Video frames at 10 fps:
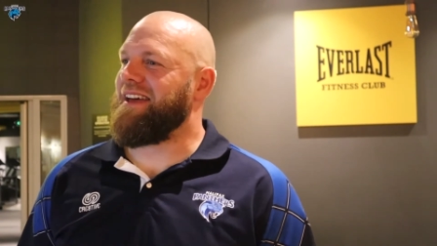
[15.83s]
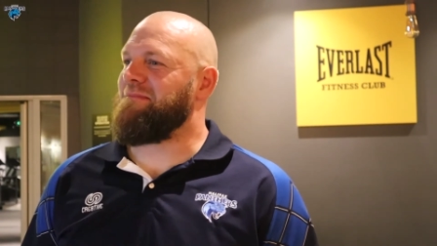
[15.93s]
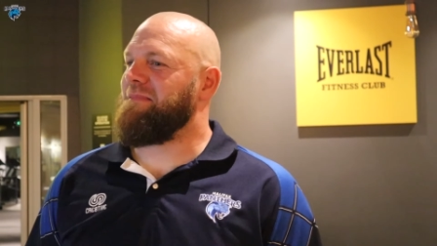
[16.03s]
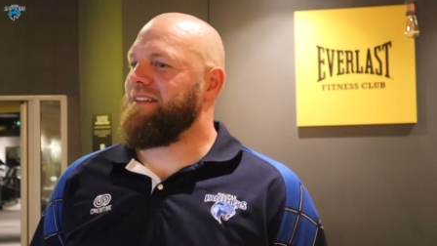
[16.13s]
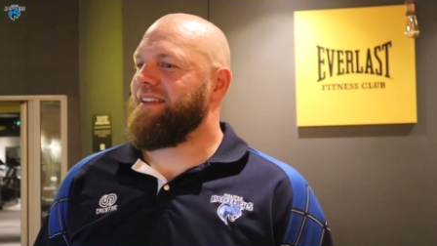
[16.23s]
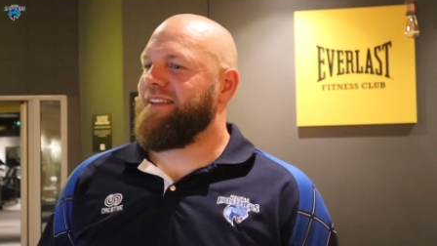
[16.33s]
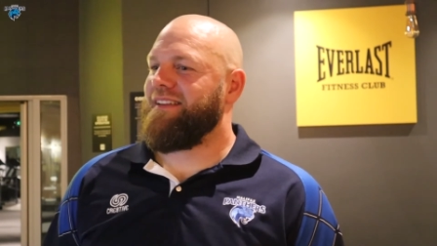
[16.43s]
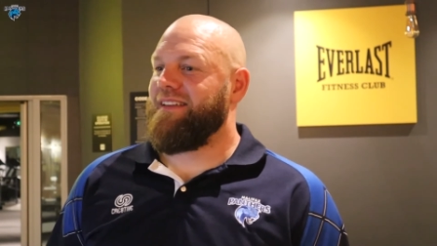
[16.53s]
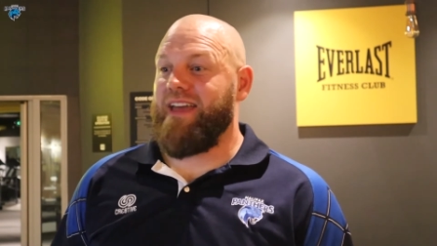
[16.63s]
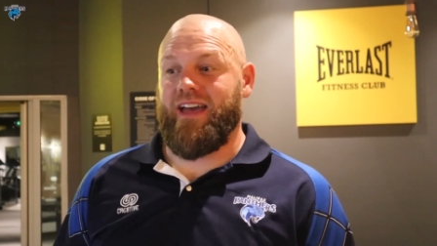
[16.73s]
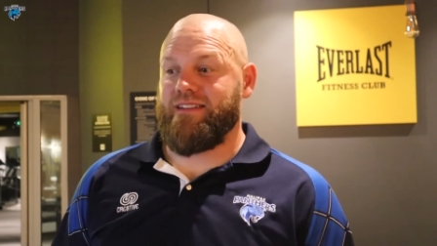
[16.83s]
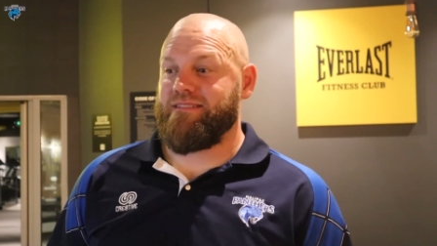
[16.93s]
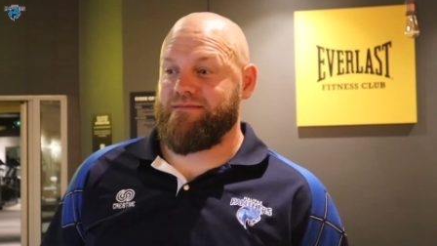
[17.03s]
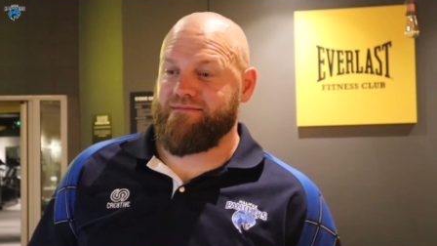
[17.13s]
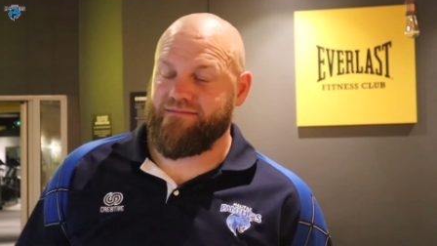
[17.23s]
Um,
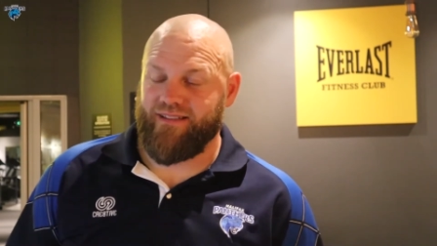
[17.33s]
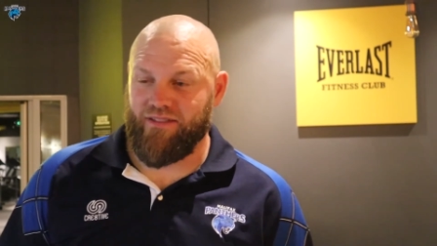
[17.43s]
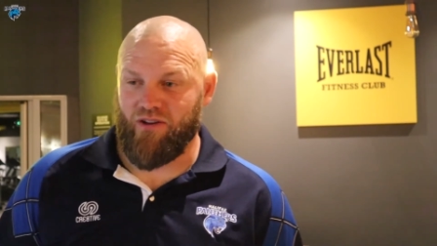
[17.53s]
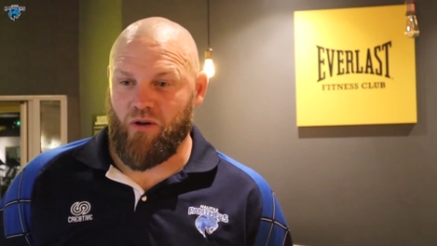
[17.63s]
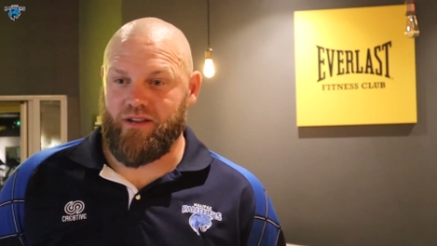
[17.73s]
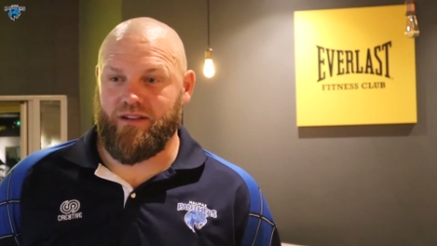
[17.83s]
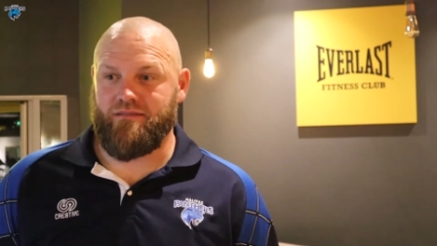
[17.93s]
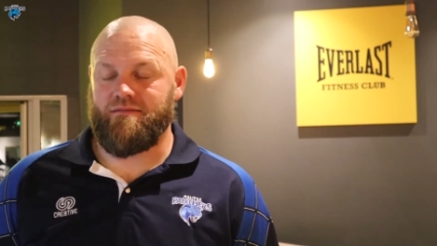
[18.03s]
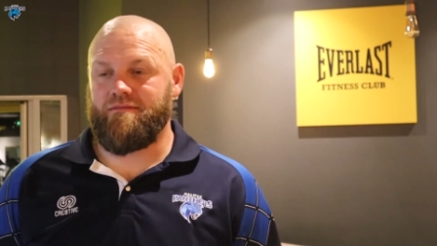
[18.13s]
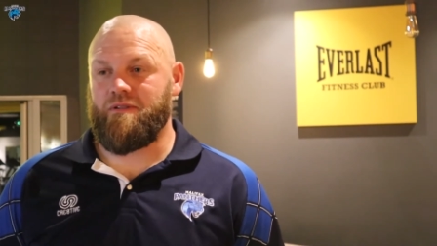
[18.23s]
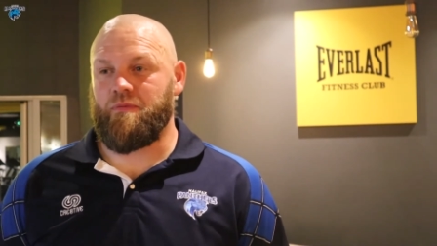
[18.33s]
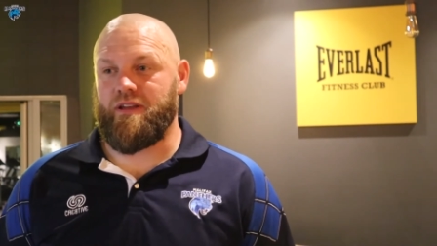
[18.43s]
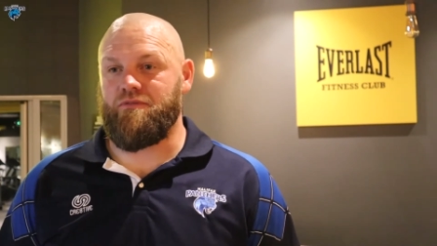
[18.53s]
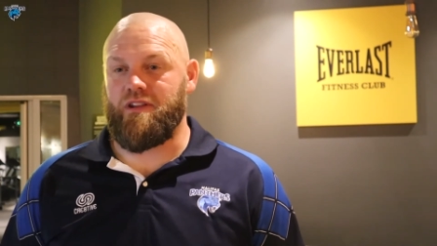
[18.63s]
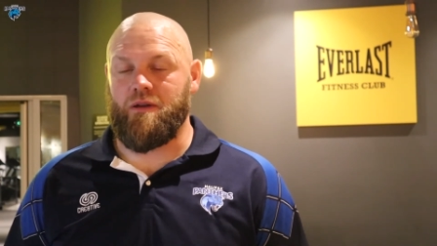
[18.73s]
yeah, I thought we did. We
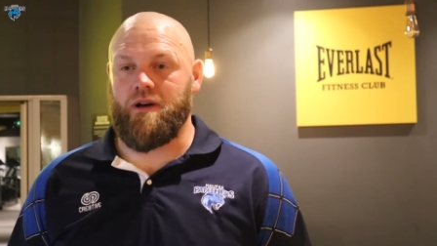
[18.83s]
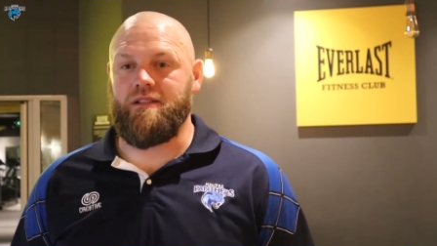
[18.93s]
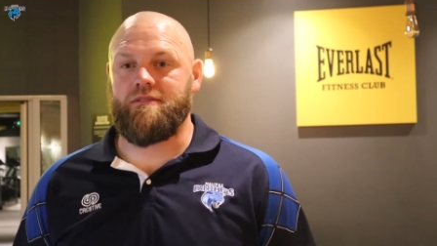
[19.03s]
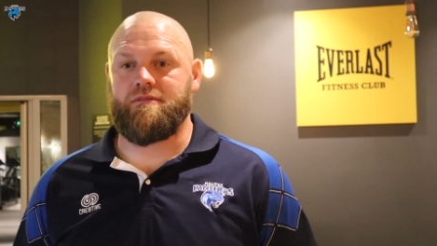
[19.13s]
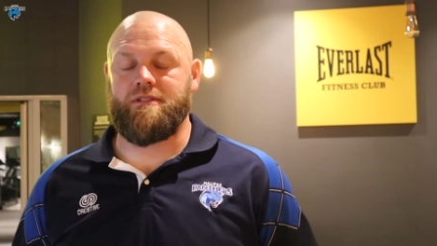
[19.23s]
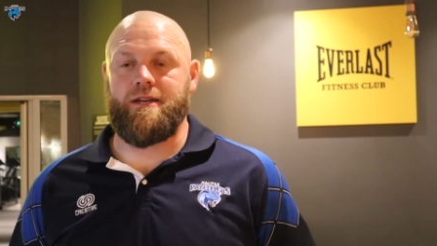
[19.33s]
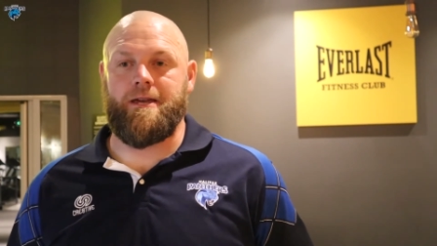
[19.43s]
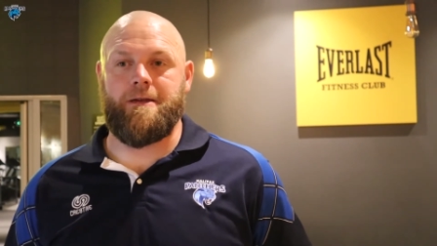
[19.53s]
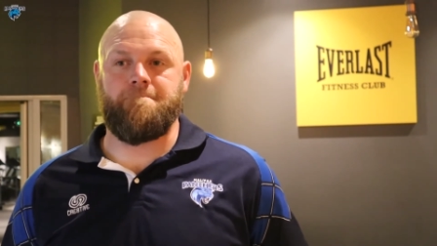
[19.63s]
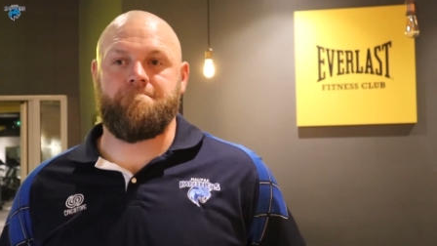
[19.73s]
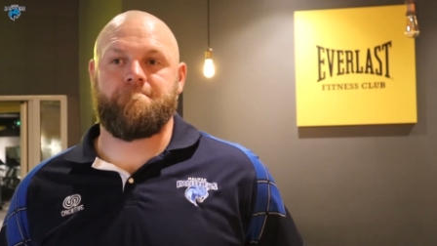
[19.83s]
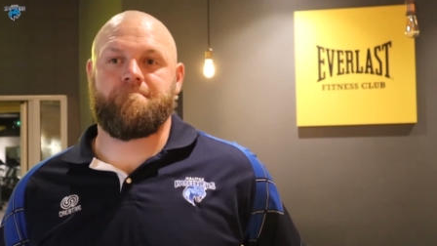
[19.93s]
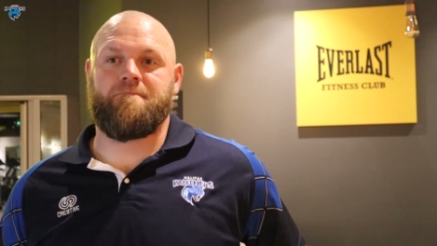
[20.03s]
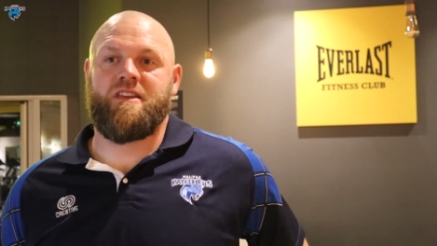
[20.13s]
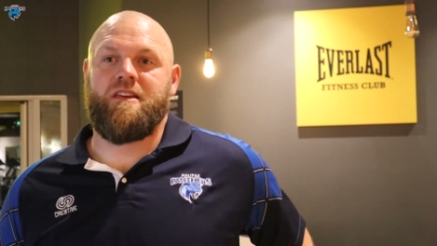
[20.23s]
played really well. Um,
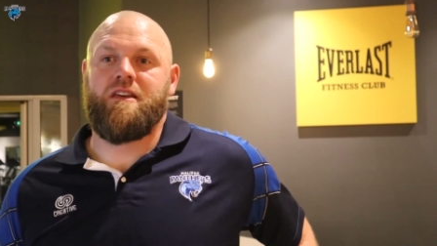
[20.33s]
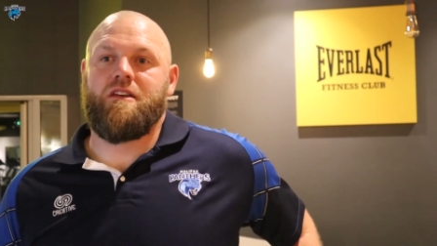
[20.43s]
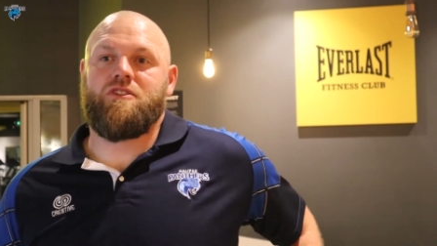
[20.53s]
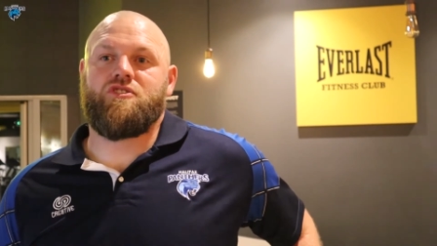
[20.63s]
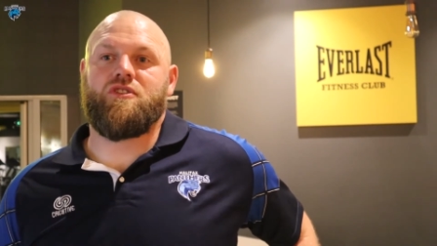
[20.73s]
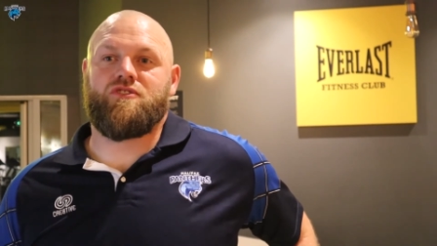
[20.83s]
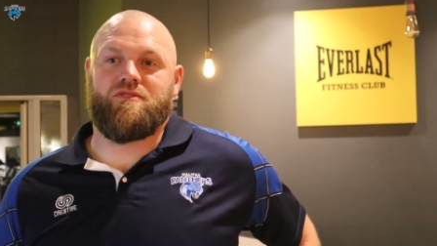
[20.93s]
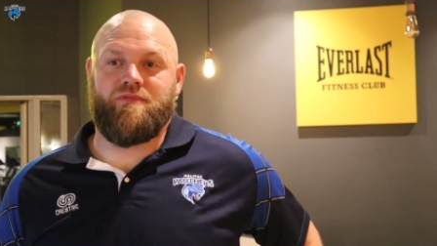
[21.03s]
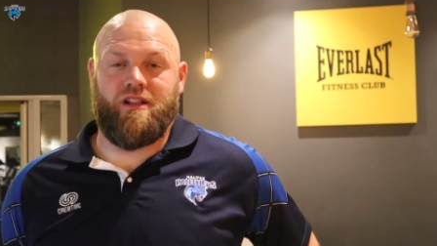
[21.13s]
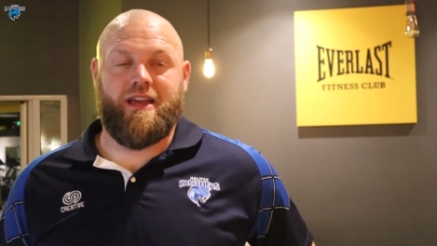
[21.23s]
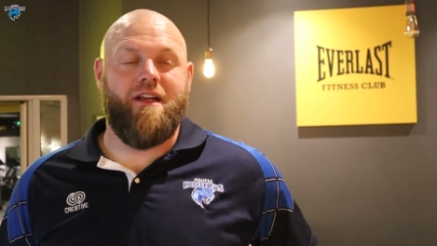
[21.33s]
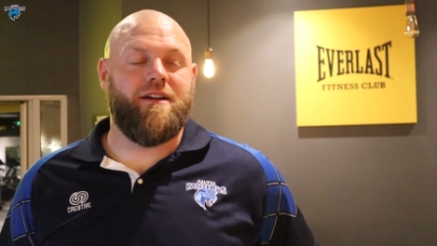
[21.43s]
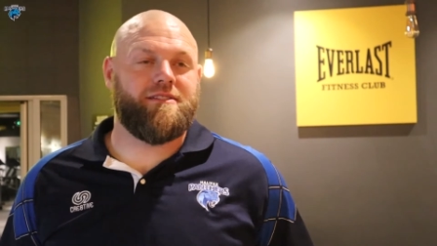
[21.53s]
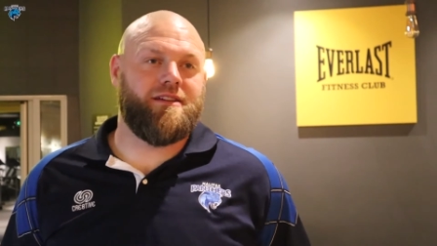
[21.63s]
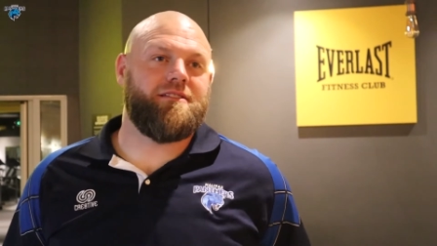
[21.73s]
showed some real
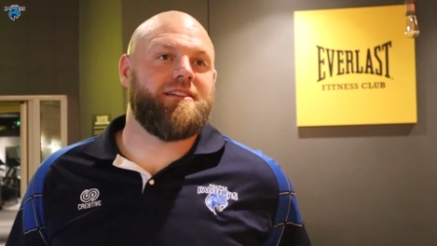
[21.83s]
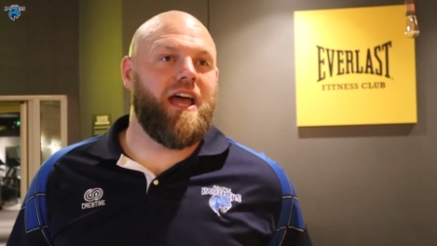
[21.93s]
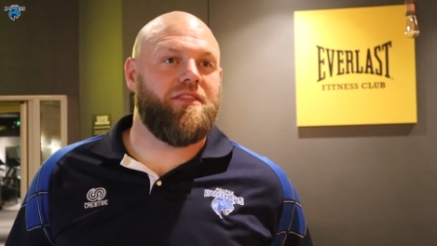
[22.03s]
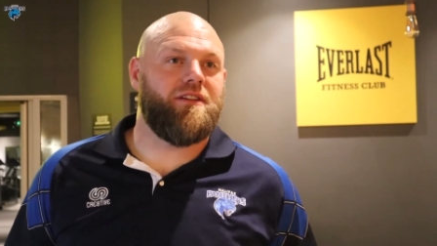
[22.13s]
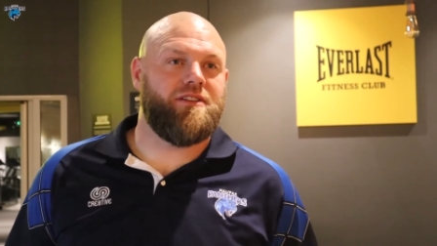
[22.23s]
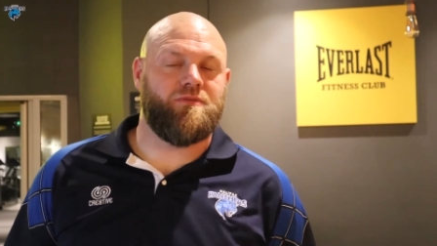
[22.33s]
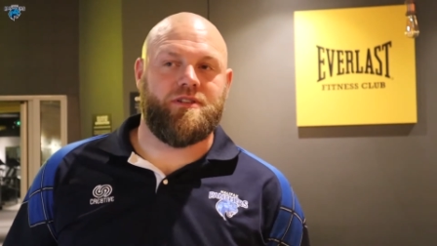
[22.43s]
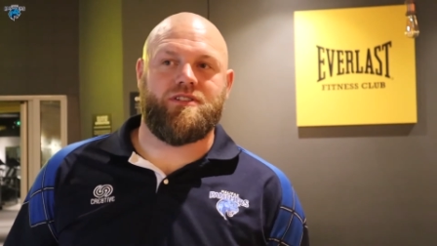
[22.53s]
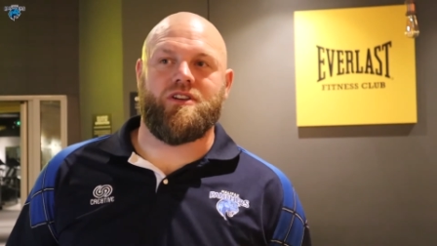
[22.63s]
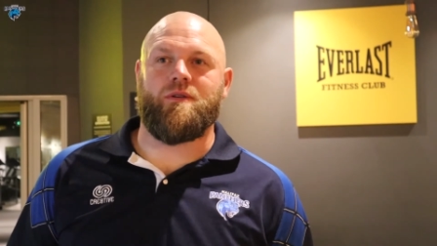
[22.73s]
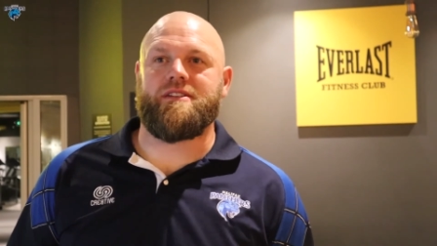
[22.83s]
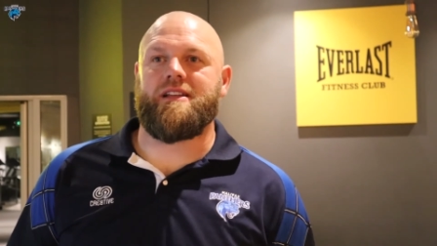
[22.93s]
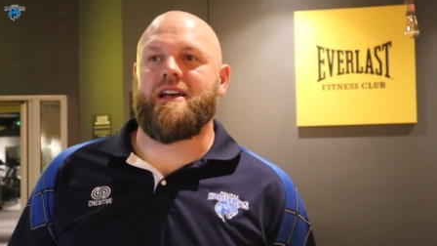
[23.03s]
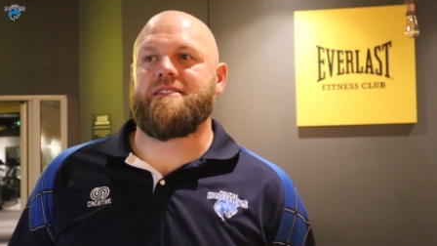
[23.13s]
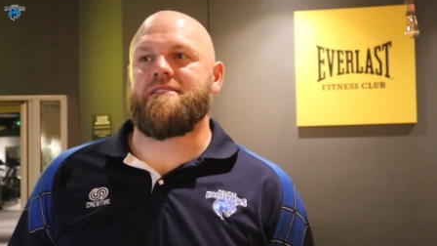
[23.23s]
character and togetherness, which is always
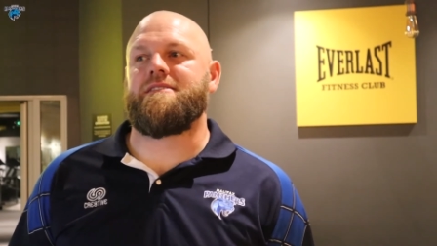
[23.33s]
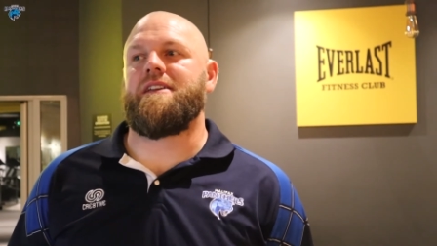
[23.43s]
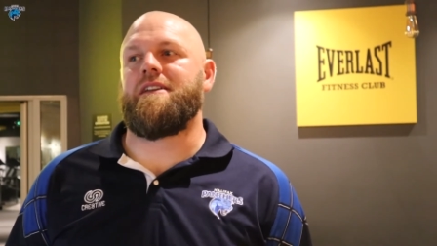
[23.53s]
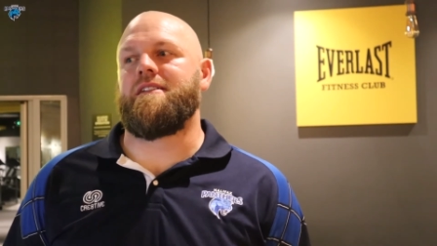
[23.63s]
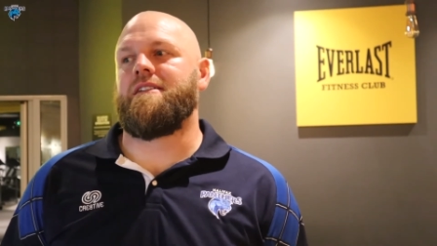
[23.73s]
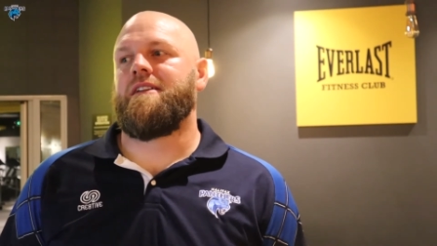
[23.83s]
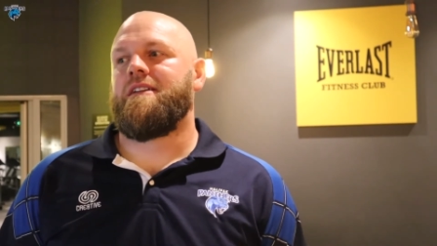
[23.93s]
nice to see. And